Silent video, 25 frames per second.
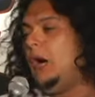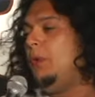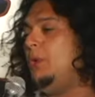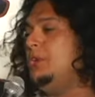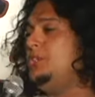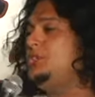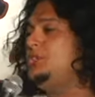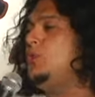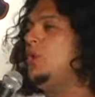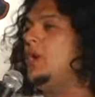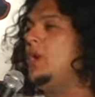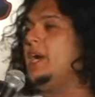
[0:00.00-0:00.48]

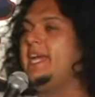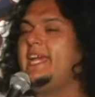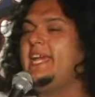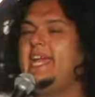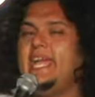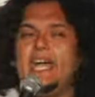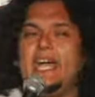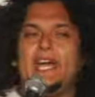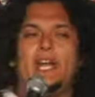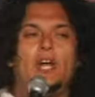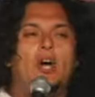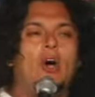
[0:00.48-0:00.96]
went to a
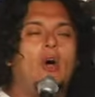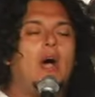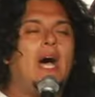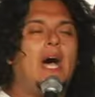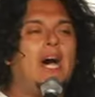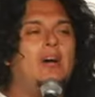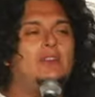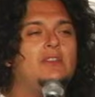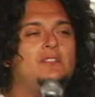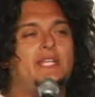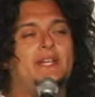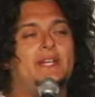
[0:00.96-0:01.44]
ghetto
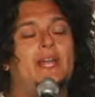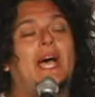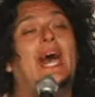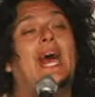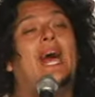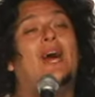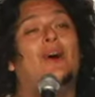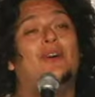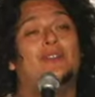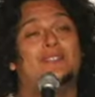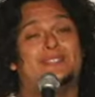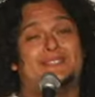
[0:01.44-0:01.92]
haunted
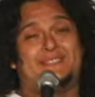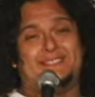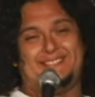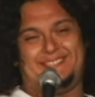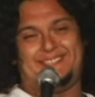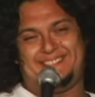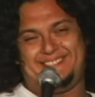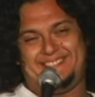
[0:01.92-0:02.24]
house.